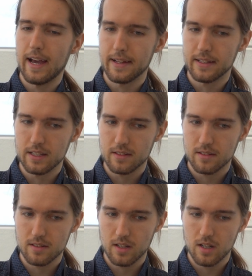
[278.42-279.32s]
And
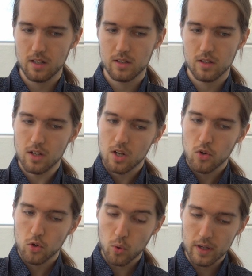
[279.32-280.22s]
it's
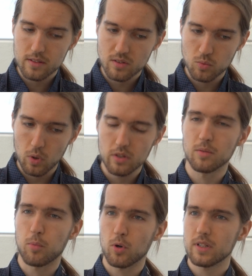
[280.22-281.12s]
quite well
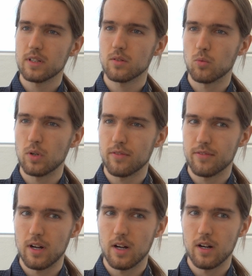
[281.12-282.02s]
supported with
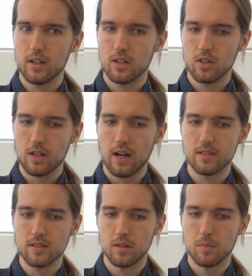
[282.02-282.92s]

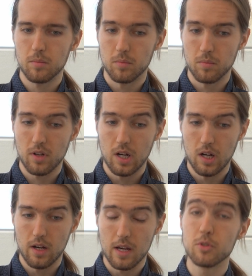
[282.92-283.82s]
custom
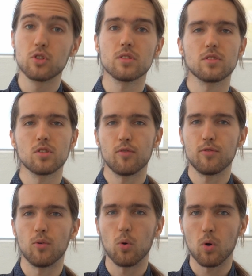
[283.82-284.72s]
images
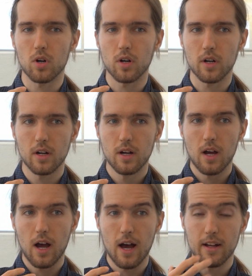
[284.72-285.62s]
for
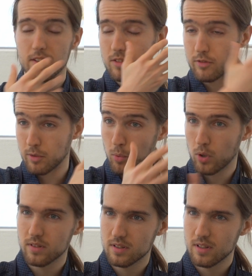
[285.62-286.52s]
different
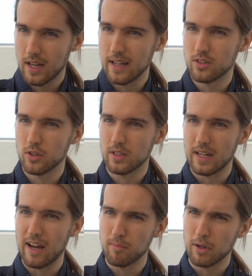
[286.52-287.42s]
boards. And so you can
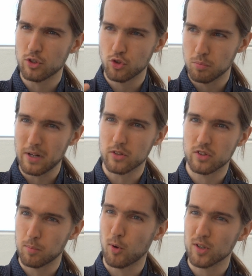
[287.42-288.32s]
have much better
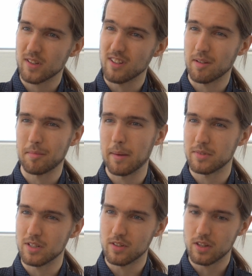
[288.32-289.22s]
support than
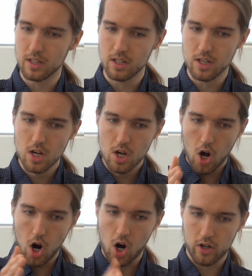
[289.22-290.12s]
sometimes even the
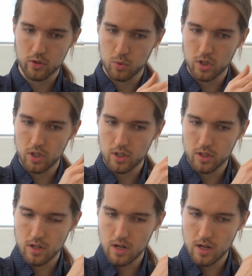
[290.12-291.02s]

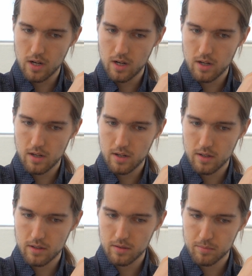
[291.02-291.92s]
hardware
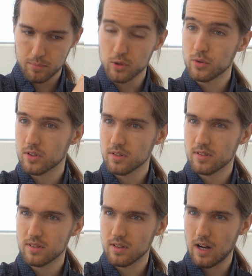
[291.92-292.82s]

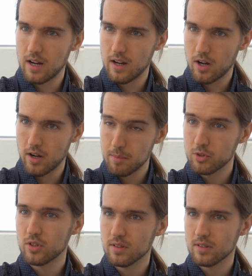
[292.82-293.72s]
producers'
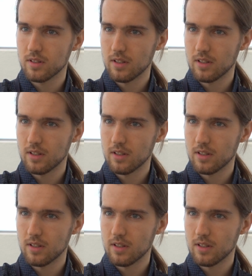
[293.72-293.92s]
images